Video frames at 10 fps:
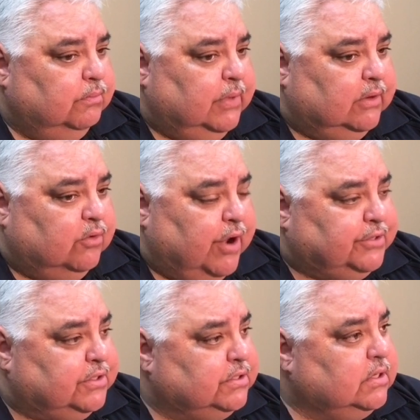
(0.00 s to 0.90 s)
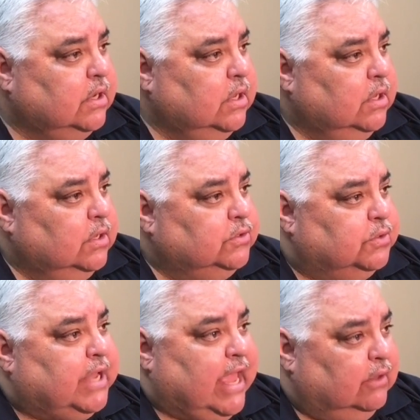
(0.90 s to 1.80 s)
been gracious
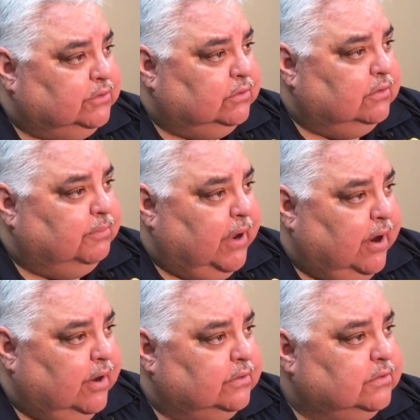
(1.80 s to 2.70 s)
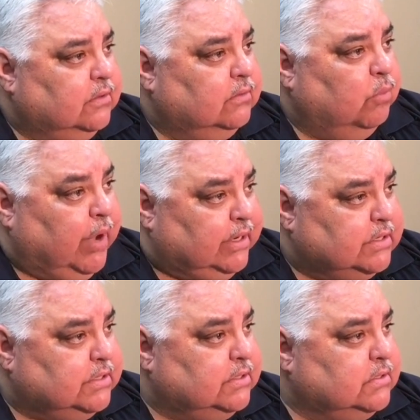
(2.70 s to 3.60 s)
to counsel the parents,
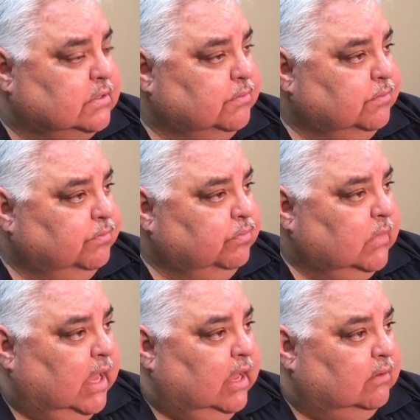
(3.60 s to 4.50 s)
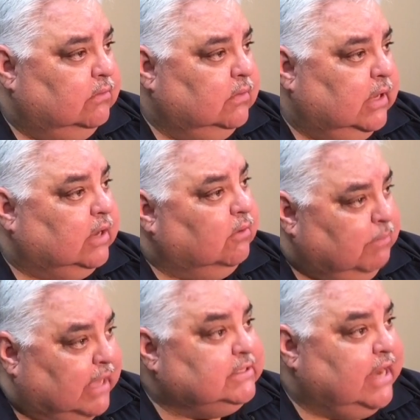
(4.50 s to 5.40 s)
witnesses, and
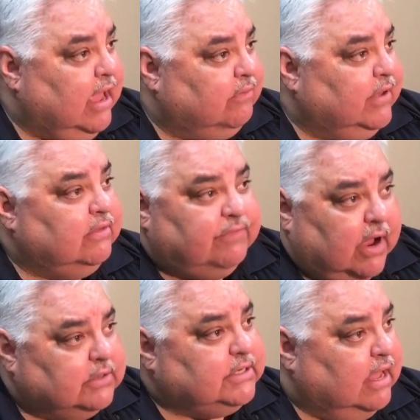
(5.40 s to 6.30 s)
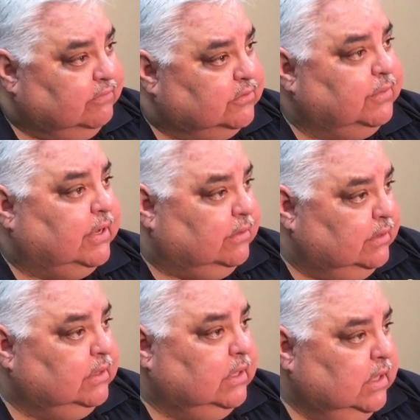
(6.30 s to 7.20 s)
my staff and the fire staff as well.
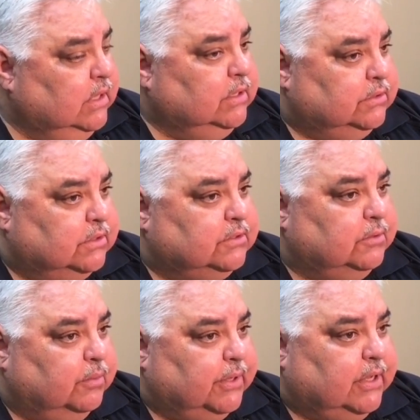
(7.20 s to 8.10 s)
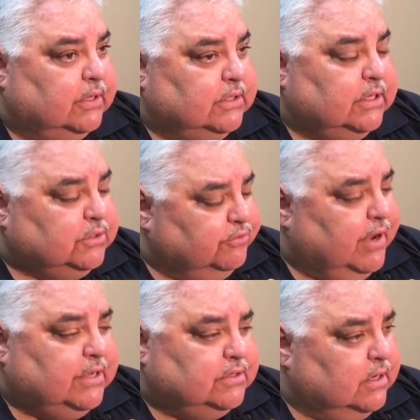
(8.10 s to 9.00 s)
Just, because it is a
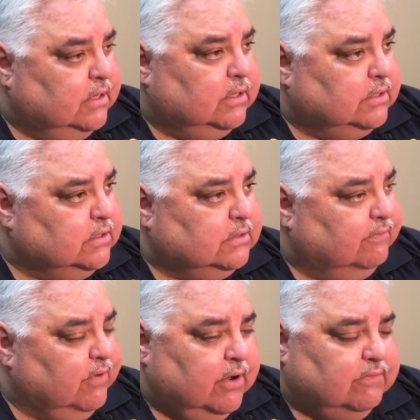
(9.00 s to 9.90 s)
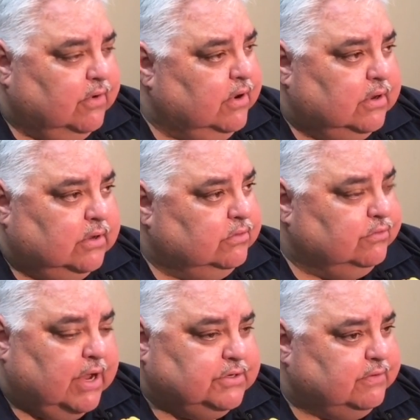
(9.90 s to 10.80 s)
tragedy. This is a very, very
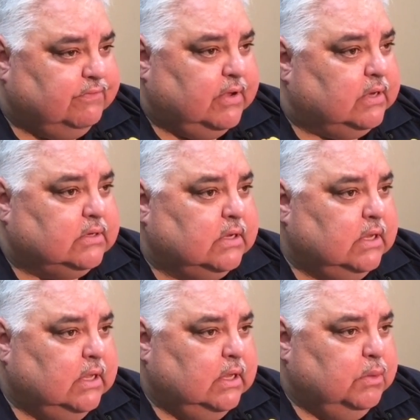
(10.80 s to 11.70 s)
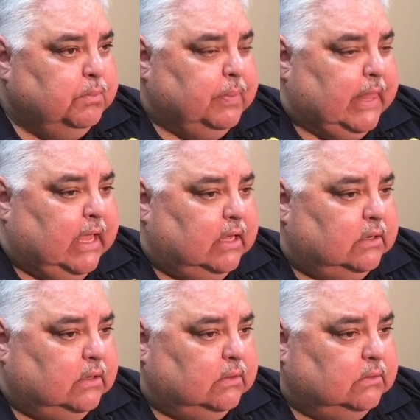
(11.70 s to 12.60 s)
tragic event. And
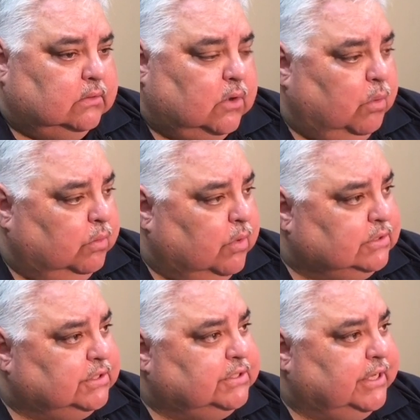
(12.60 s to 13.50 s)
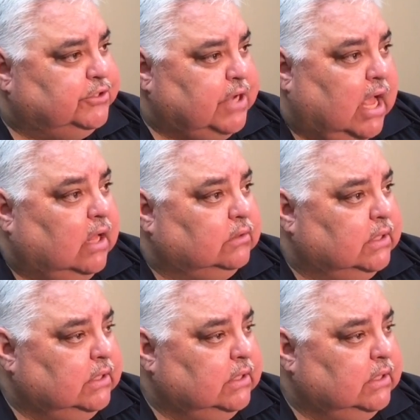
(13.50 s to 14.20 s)
no one wants to see a child